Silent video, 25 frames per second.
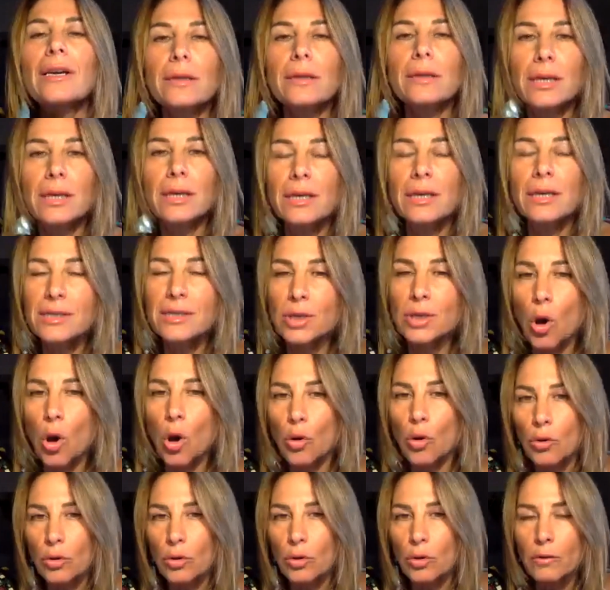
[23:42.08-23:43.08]

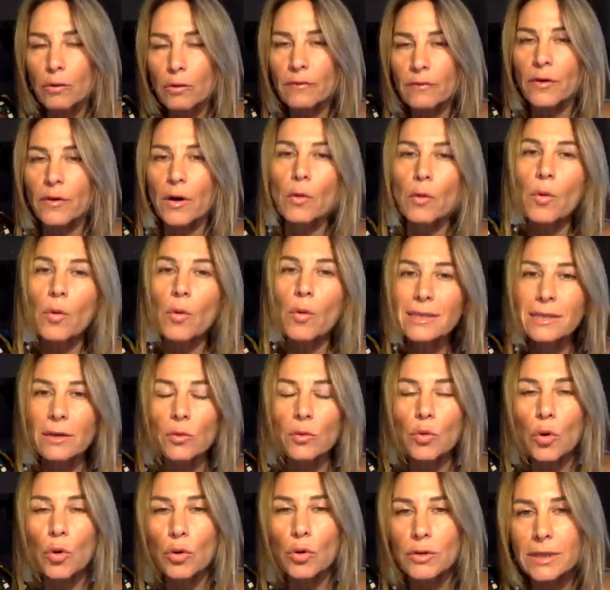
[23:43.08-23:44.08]
Grisogono, Fawaz
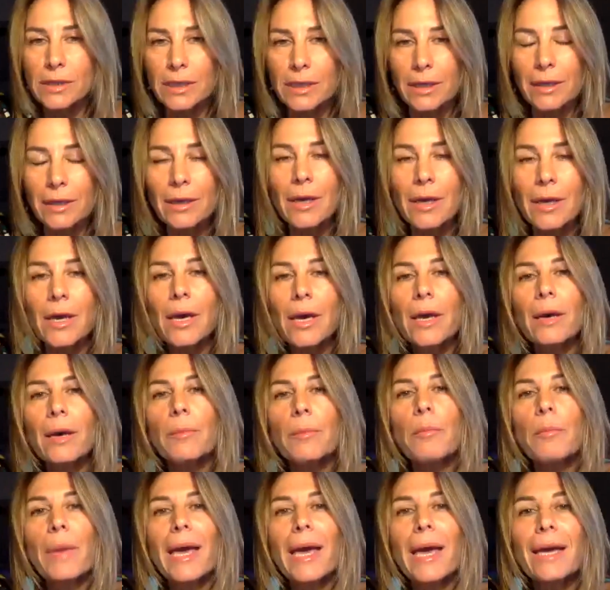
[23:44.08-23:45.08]
Gruosi,
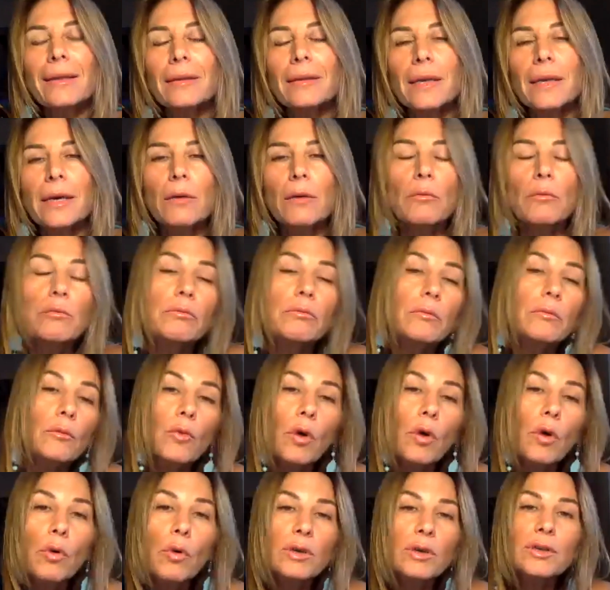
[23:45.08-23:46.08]
made
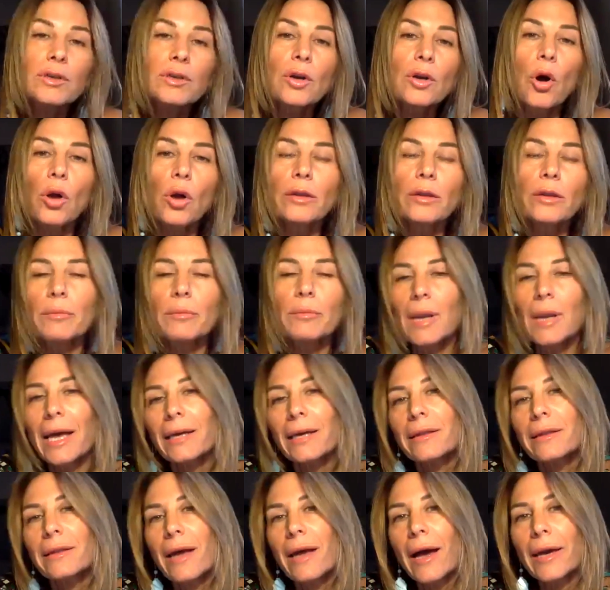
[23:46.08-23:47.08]
what was called the black
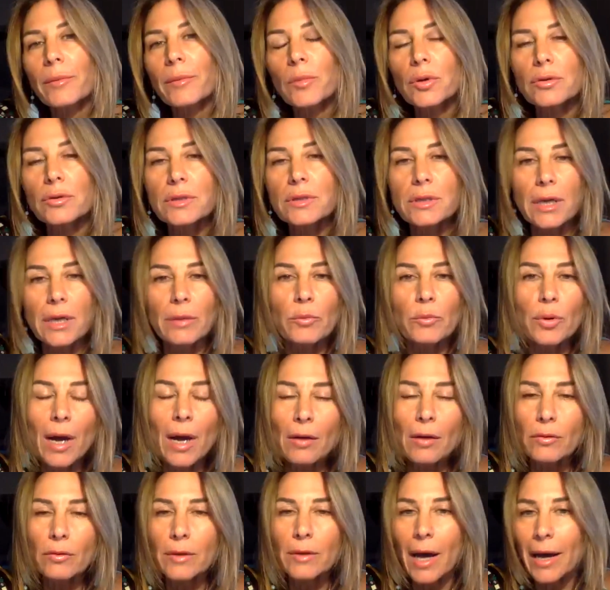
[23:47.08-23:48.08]
diamonds and
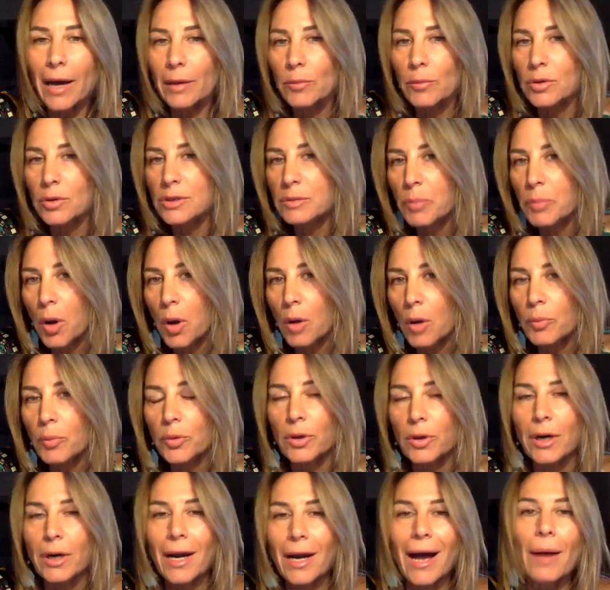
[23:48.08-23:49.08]
brown diamonds
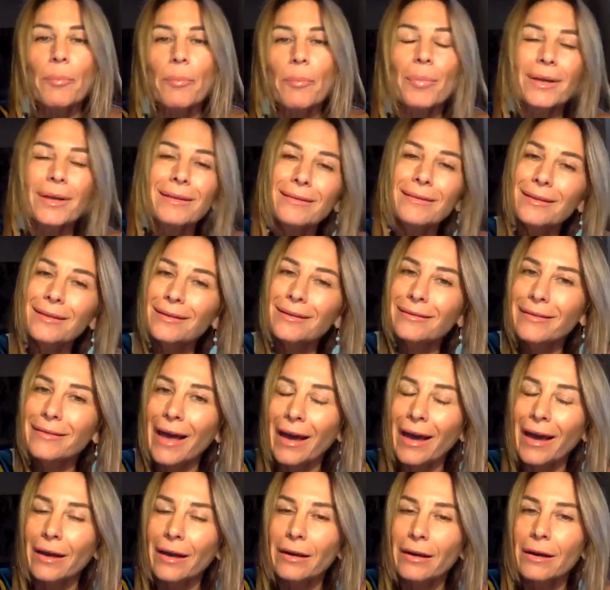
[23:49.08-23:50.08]
popular. Up until
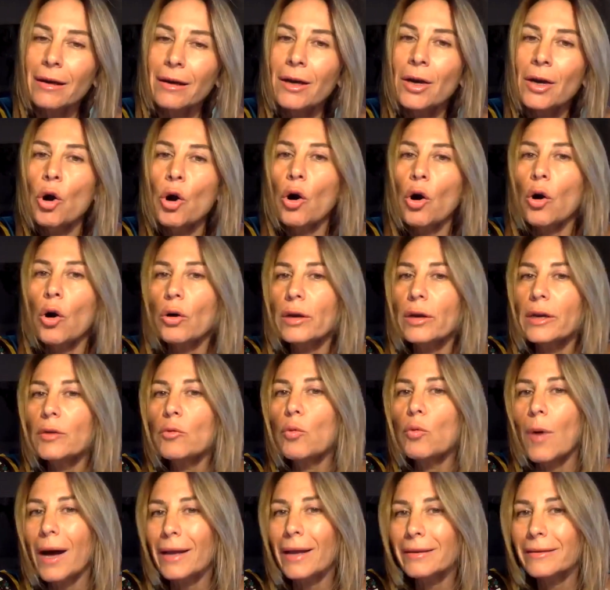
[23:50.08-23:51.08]
then, only
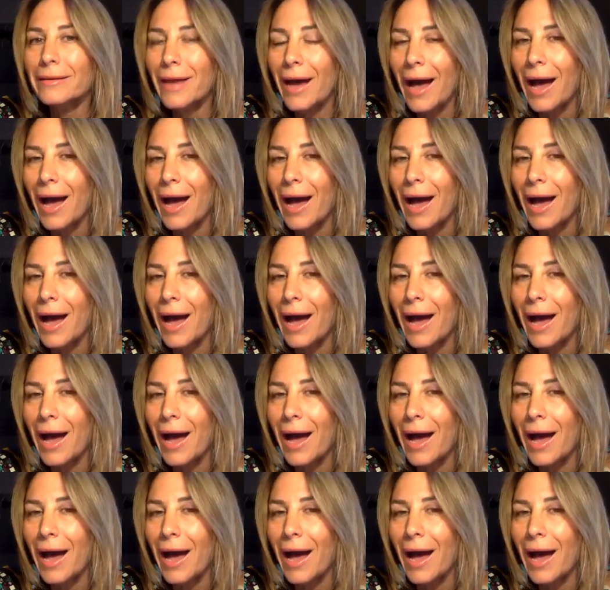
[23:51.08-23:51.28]
white